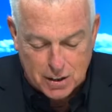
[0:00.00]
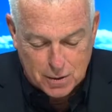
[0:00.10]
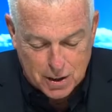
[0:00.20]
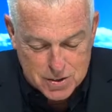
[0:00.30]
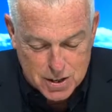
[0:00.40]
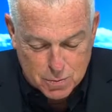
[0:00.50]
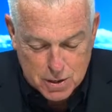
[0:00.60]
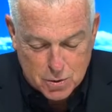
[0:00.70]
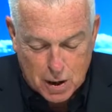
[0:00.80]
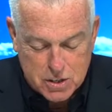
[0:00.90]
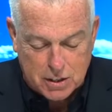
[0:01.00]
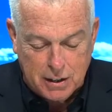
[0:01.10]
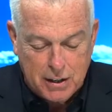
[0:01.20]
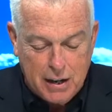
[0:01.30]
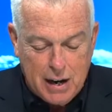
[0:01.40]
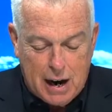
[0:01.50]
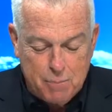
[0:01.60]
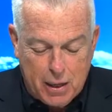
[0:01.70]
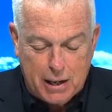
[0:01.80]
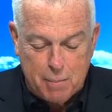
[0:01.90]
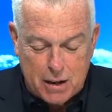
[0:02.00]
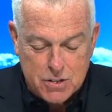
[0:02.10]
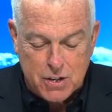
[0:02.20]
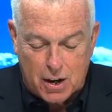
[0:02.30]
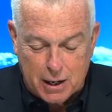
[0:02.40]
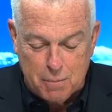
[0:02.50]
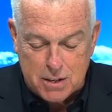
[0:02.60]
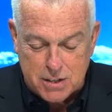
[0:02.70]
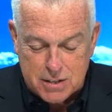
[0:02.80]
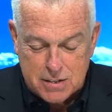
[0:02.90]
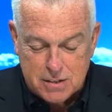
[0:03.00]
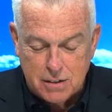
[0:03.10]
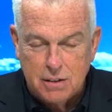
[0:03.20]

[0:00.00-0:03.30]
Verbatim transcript: you. Here's this week's question I'm thinking about starting a business.